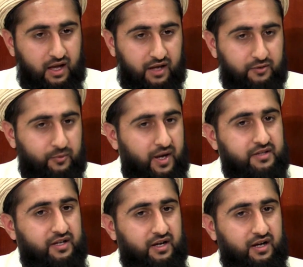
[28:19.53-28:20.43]
And
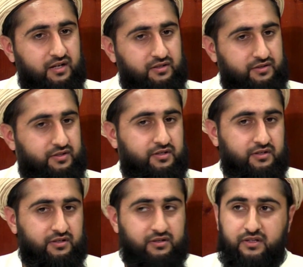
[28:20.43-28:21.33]
why the heart, not the
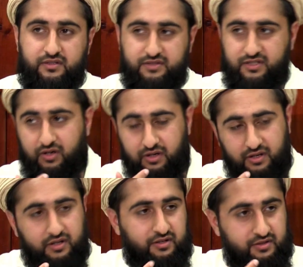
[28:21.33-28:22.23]
tongue? The
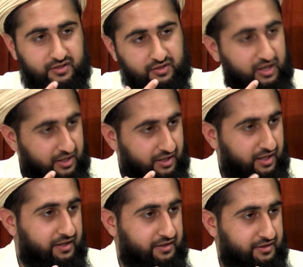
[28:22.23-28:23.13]
tongue can
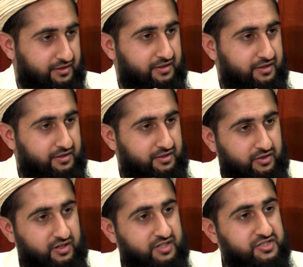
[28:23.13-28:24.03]
lie. The
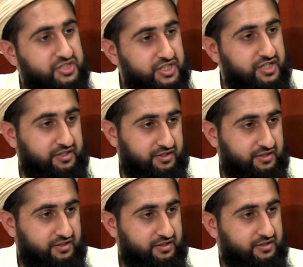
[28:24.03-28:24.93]
tongue can cheat.
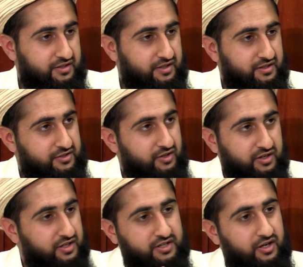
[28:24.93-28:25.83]
The
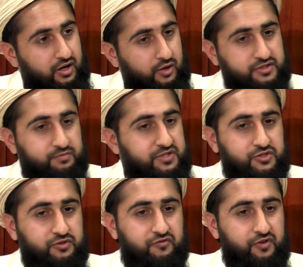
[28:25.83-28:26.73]
tongue cannot always be
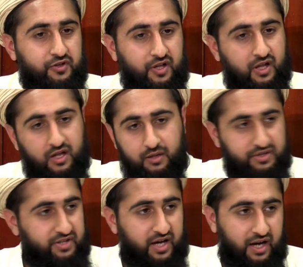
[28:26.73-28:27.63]
truthful.
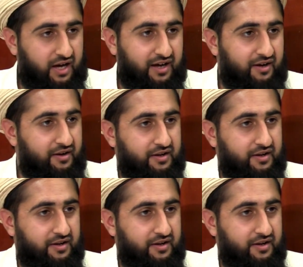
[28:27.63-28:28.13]
But the heart